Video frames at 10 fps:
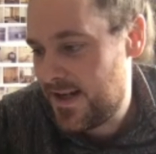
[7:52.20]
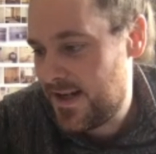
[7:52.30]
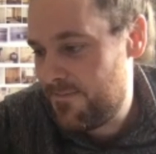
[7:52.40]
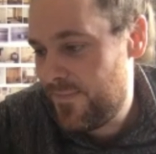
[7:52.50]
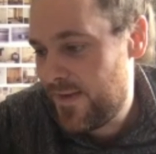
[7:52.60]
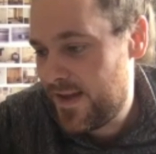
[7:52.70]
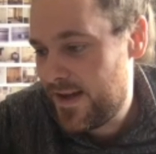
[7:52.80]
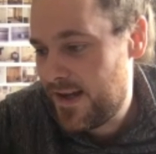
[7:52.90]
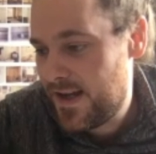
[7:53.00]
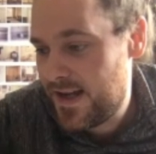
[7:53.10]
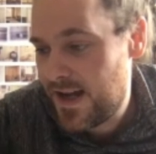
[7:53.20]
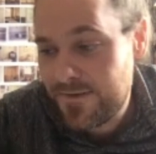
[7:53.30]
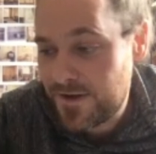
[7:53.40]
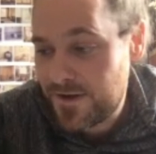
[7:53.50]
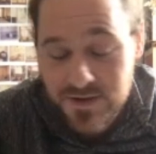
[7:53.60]

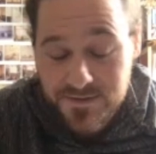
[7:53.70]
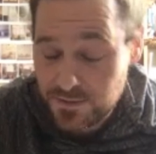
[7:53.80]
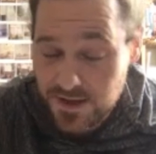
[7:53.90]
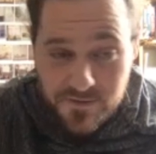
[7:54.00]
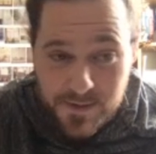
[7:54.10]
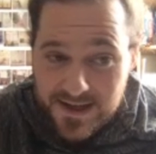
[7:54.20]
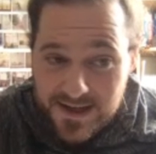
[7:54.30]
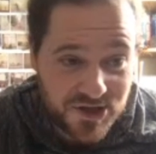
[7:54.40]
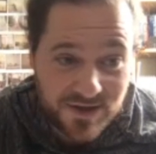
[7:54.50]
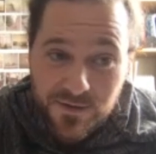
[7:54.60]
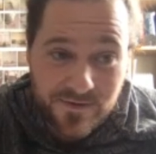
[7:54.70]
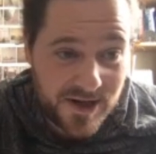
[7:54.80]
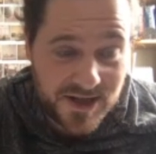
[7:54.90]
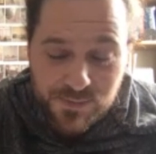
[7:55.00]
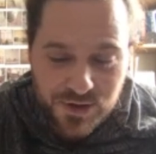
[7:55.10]
I photographed all over Bangladesh. I've got
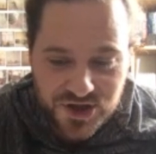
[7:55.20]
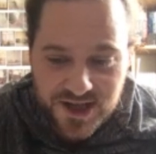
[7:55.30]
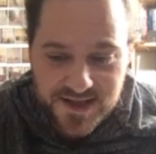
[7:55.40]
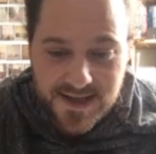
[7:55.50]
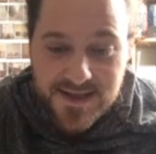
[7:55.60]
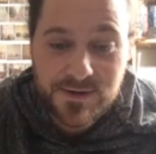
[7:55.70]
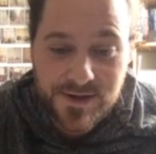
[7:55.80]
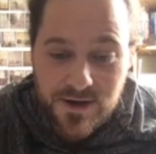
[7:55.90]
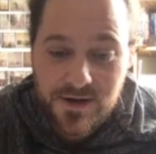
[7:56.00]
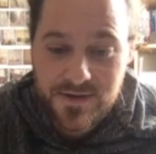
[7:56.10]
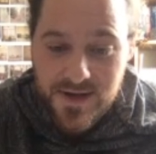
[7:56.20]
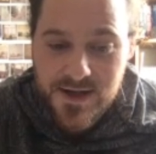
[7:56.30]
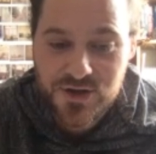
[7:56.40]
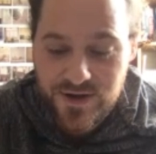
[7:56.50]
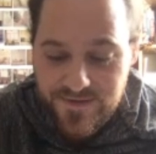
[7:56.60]
various projects there, so I know the
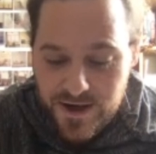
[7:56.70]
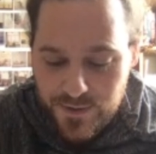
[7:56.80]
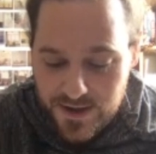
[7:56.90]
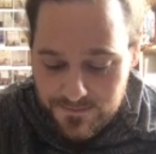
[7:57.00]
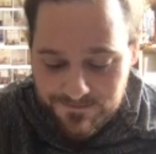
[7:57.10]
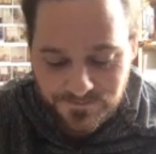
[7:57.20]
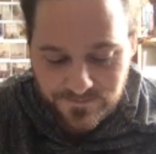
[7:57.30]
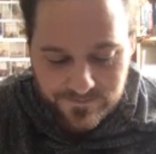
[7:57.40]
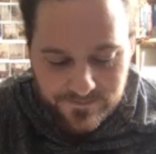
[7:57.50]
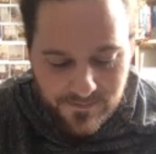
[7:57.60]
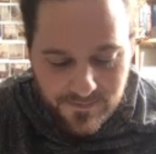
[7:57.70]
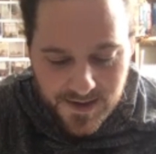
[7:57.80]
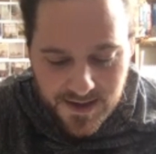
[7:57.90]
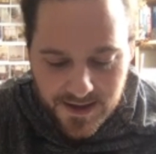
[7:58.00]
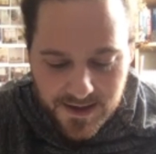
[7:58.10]
country very well.
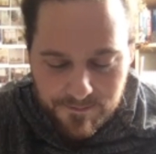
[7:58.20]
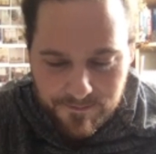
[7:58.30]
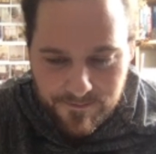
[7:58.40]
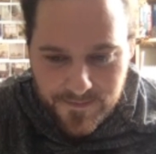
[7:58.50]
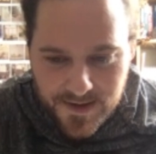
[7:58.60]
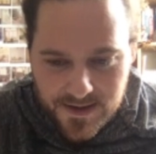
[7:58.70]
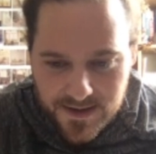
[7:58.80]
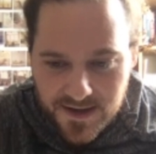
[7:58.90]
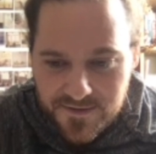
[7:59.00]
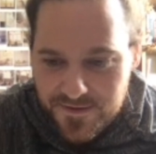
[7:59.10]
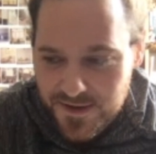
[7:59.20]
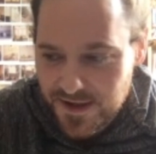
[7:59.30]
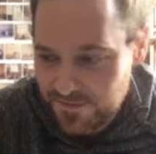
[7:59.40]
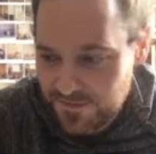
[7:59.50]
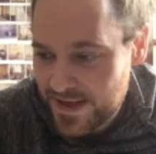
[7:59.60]

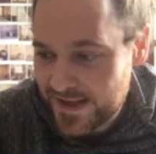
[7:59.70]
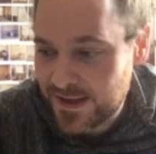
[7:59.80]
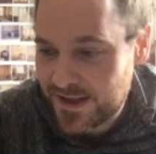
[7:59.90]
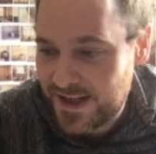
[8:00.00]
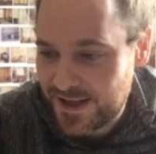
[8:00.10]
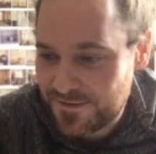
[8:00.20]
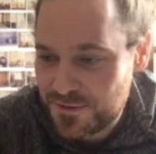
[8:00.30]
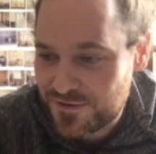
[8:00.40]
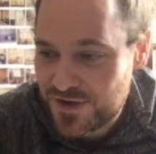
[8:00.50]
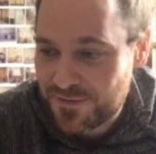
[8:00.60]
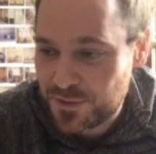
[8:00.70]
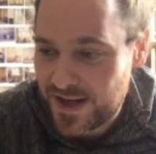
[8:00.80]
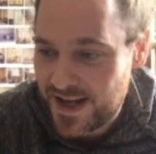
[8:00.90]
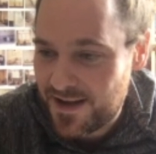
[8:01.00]
I've been lucky enough to have travelled